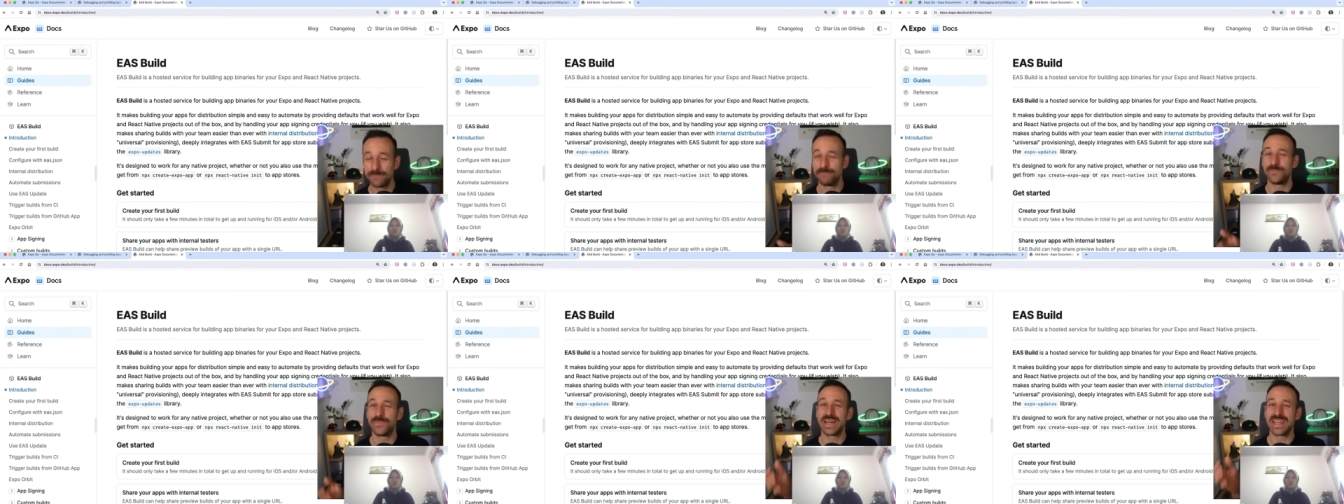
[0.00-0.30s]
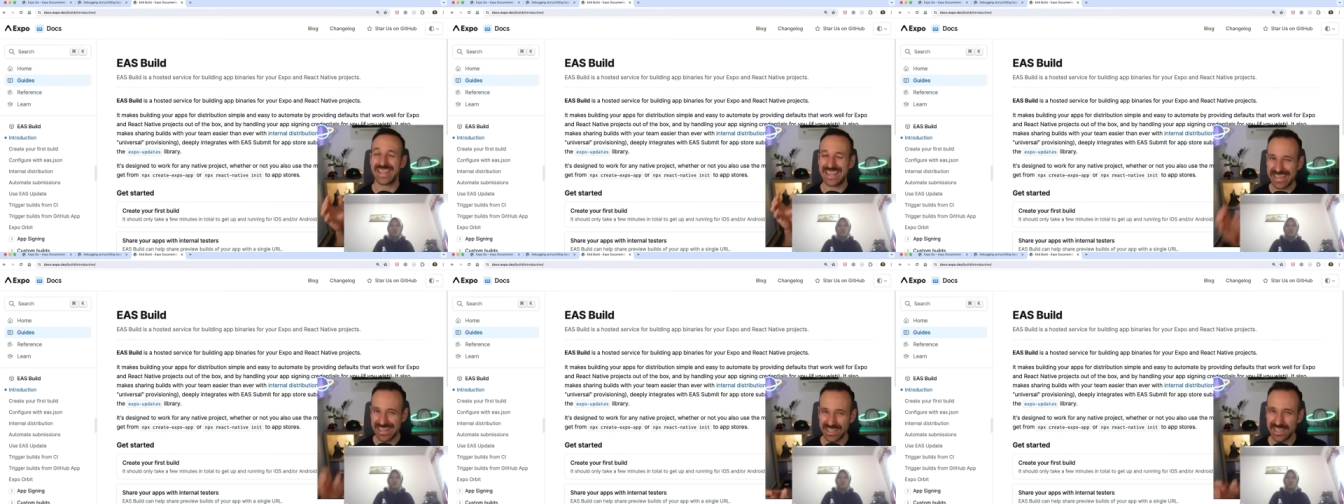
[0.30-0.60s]

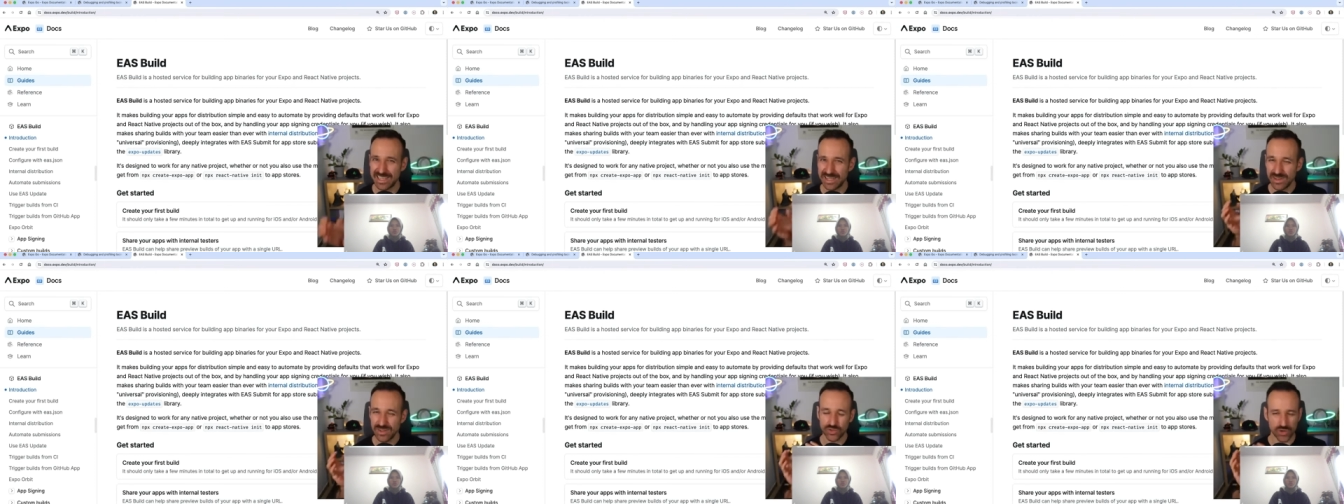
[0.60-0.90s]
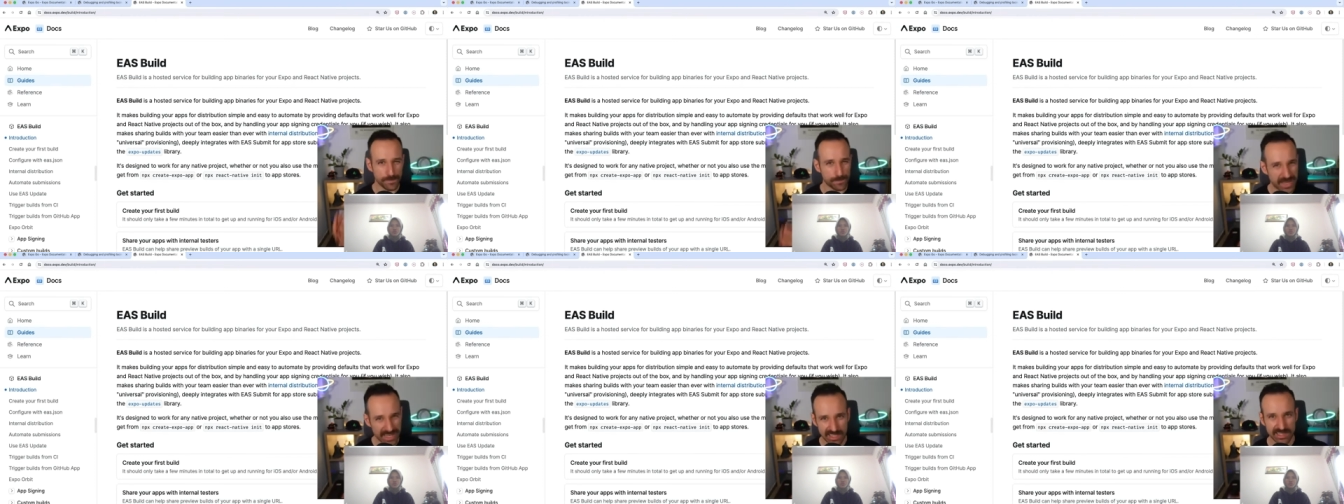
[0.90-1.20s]
but it can
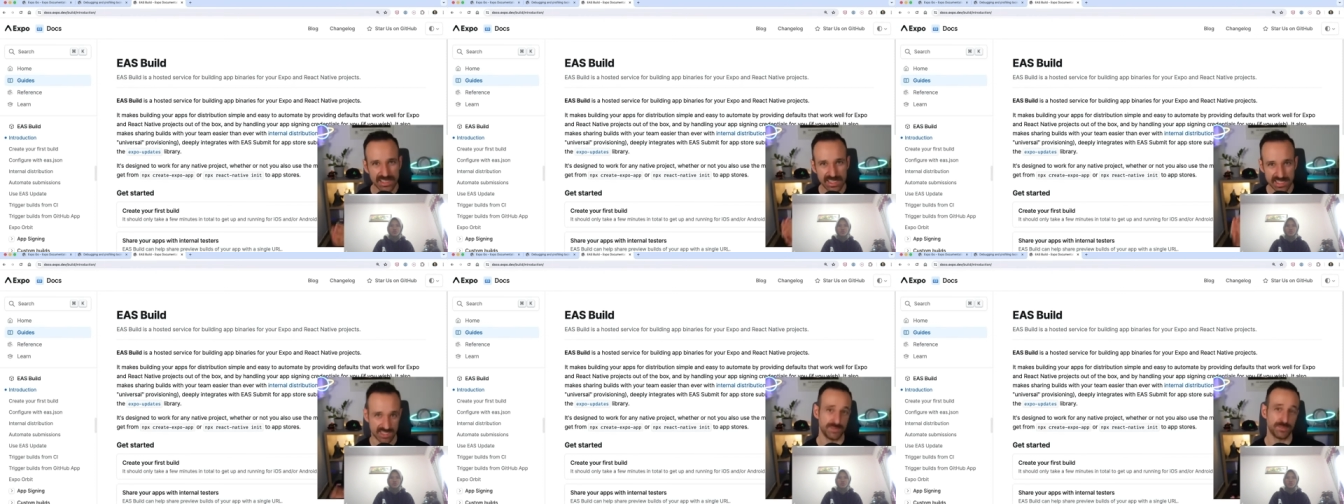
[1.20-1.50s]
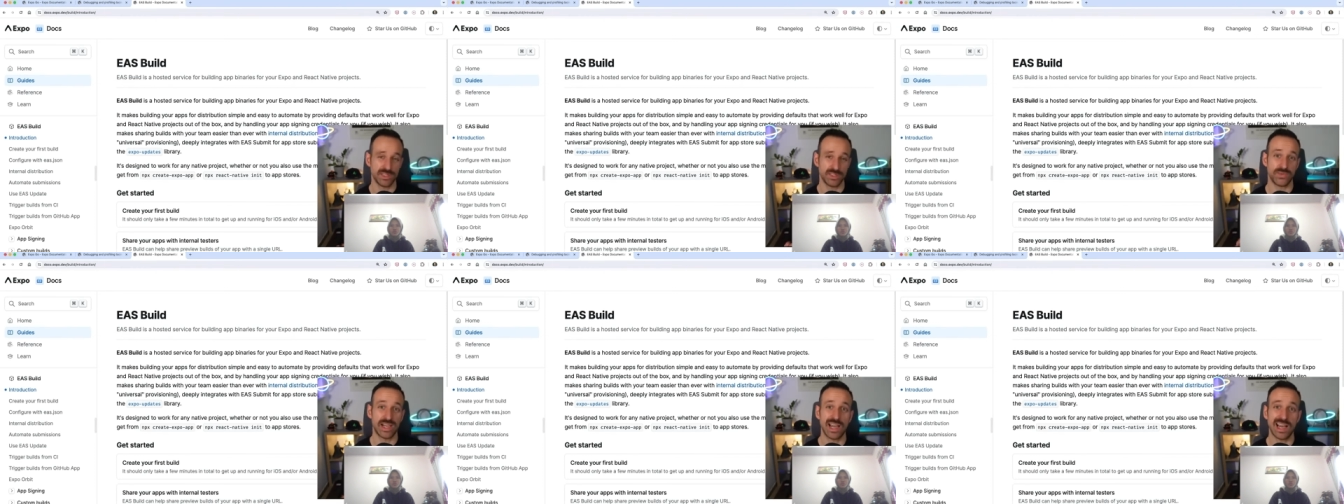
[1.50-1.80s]
dramatically
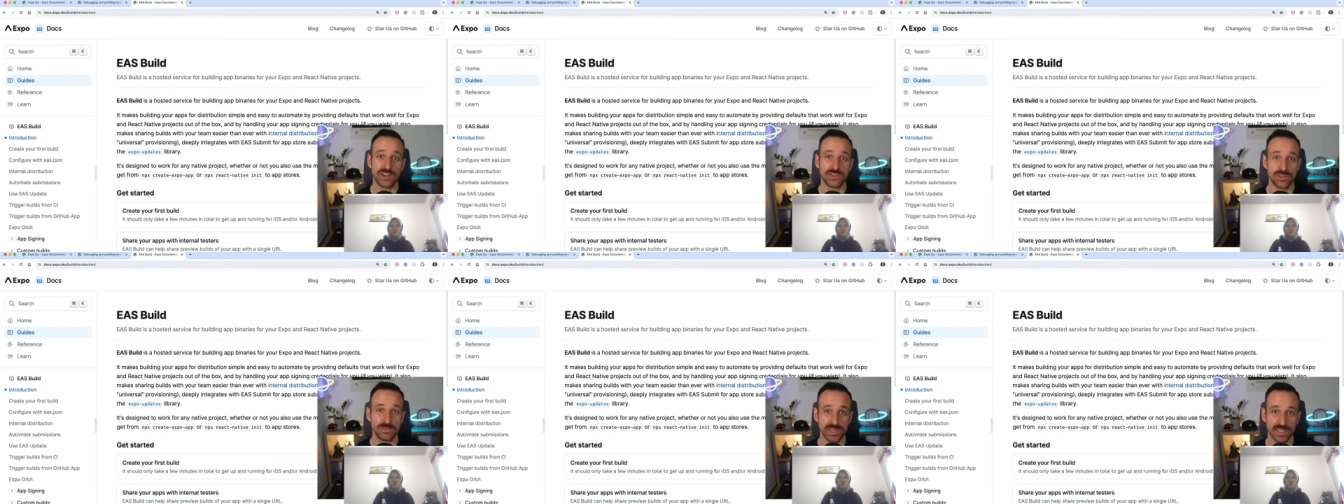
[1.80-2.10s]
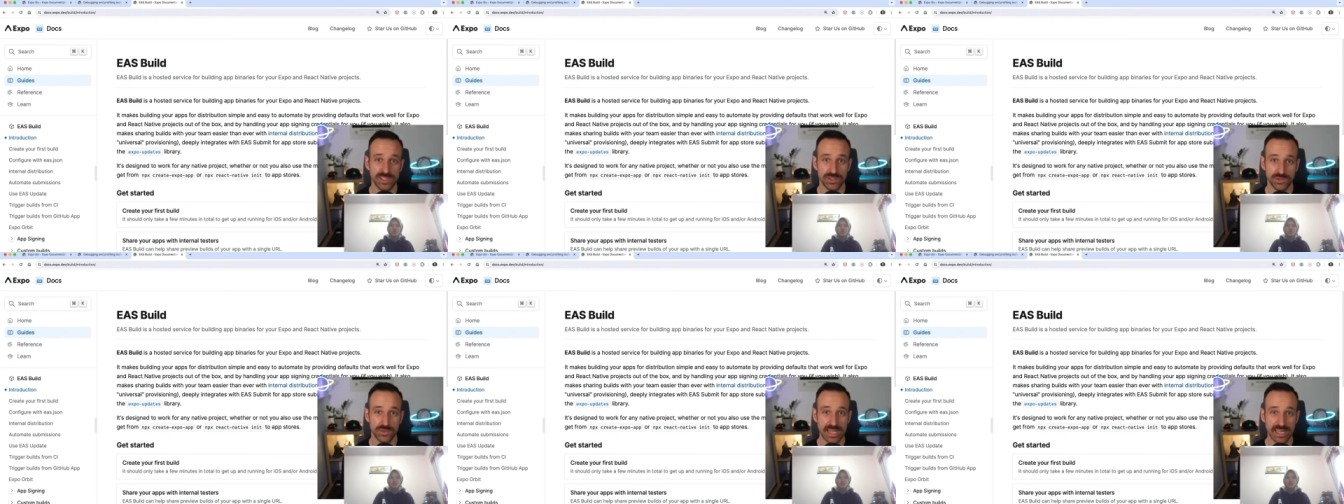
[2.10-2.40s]
simplify how you
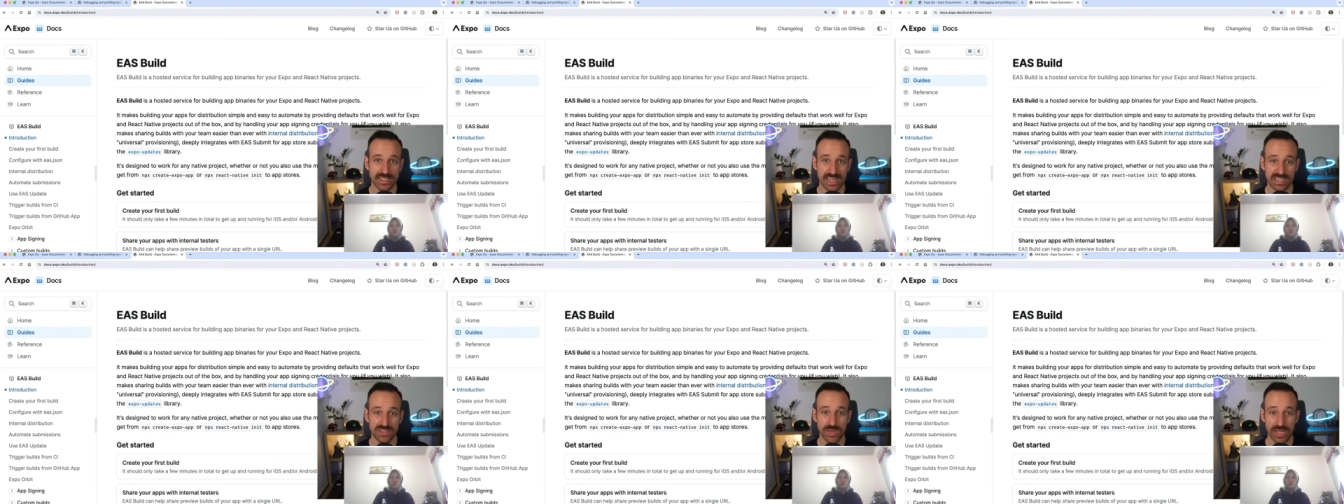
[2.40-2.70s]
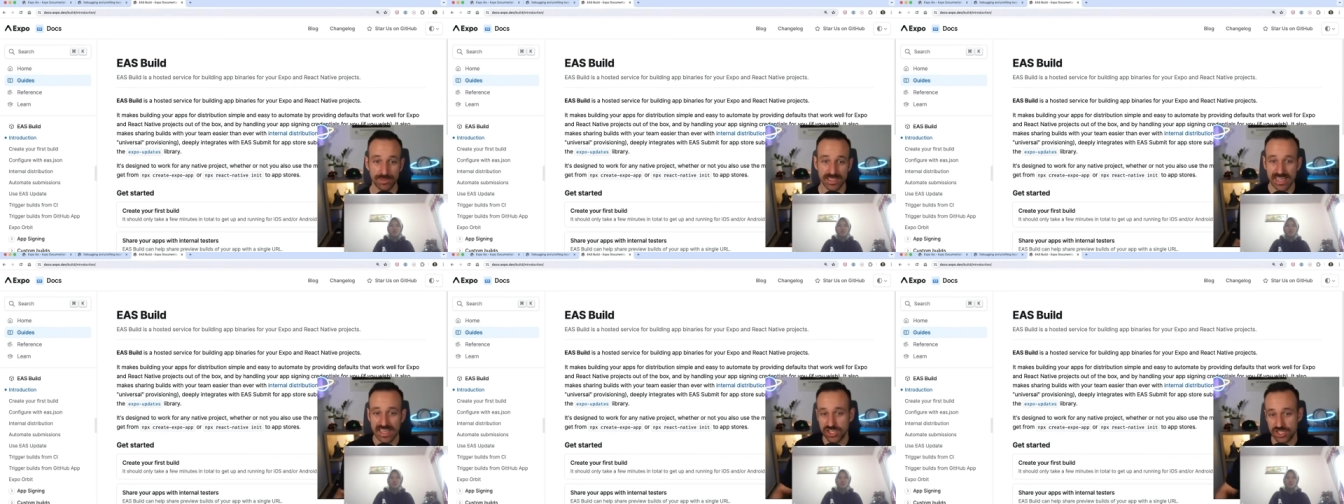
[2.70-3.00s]
build your React Native
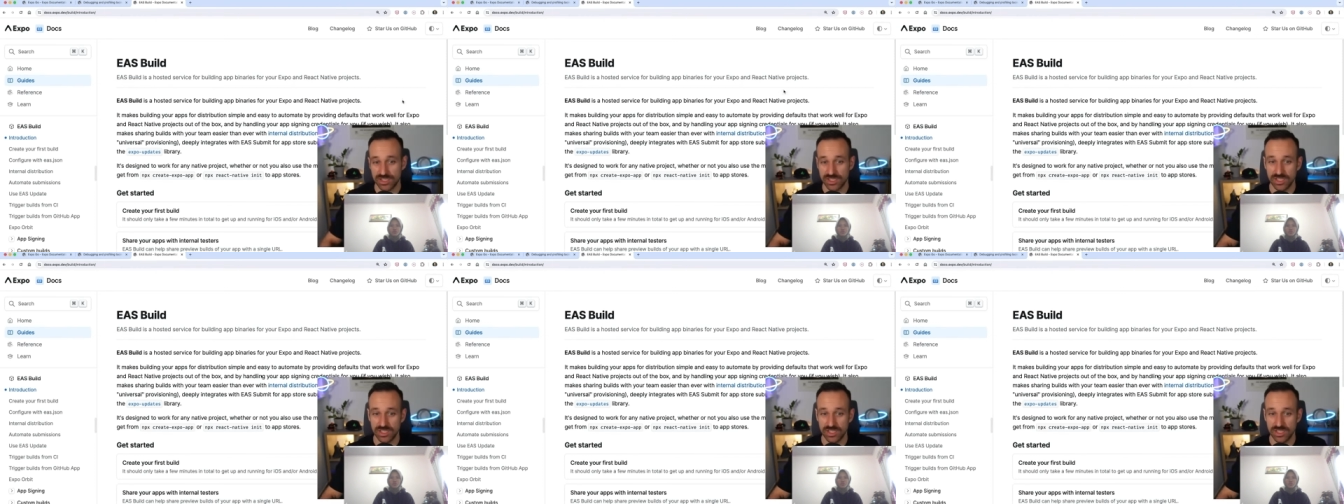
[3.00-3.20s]
application.